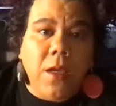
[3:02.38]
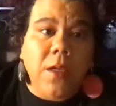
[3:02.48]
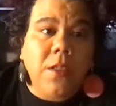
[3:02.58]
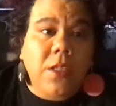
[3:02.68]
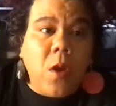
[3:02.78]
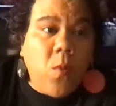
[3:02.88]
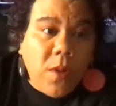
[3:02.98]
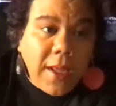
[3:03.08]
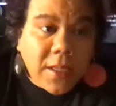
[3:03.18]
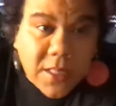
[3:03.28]

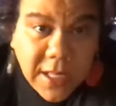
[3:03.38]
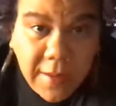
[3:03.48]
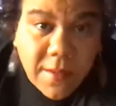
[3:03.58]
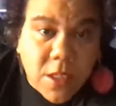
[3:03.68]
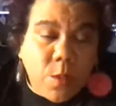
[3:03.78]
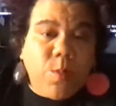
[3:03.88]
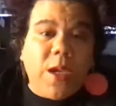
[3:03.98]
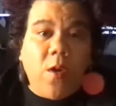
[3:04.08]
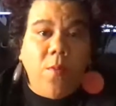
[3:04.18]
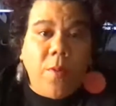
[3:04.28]
someone like Steven
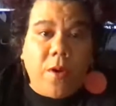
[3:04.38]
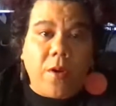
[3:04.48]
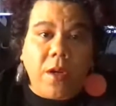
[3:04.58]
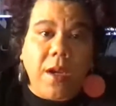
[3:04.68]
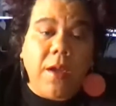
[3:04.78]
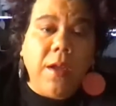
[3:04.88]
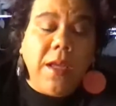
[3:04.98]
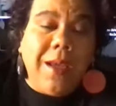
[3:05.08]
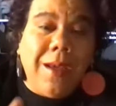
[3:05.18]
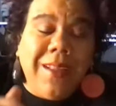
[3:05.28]
Spielberg
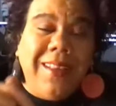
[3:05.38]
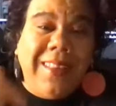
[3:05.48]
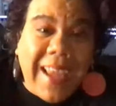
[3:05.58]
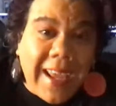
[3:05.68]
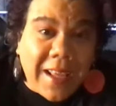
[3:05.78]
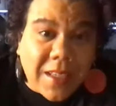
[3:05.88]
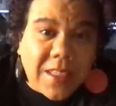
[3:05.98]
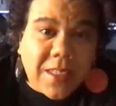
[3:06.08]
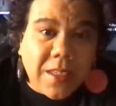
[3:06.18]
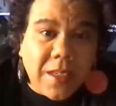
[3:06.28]

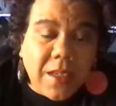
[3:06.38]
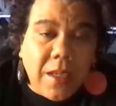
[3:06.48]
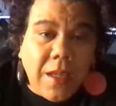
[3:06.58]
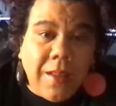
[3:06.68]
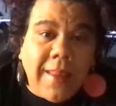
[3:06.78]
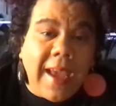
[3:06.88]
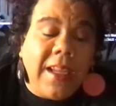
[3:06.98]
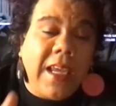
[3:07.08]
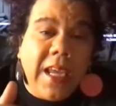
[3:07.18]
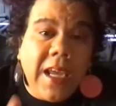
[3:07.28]
thinks that
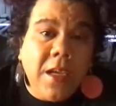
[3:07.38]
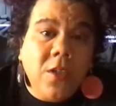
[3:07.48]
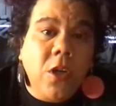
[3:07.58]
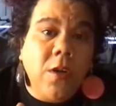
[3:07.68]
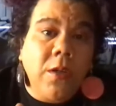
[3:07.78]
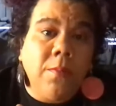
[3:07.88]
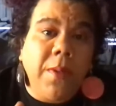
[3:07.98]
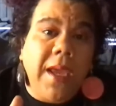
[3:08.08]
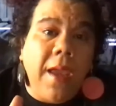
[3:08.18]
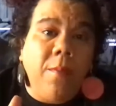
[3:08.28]
he is going to
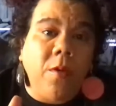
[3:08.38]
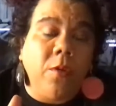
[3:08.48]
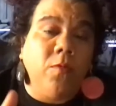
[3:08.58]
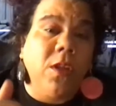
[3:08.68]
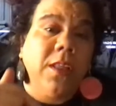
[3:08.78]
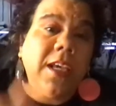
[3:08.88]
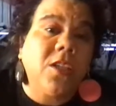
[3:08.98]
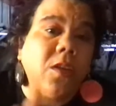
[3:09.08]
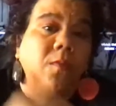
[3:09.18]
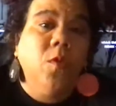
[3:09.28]
be able to
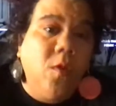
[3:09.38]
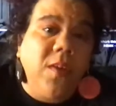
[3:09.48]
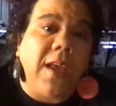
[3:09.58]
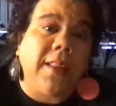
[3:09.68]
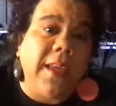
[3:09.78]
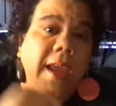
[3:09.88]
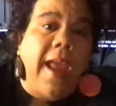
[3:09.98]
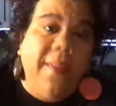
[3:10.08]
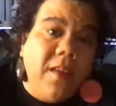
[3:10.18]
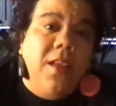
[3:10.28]
release a movie at the
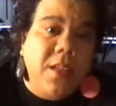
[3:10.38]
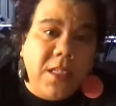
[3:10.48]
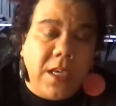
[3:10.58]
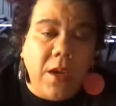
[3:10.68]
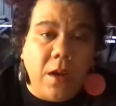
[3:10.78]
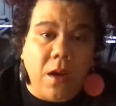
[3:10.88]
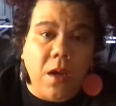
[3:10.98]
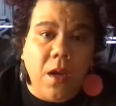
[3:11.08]
end of this year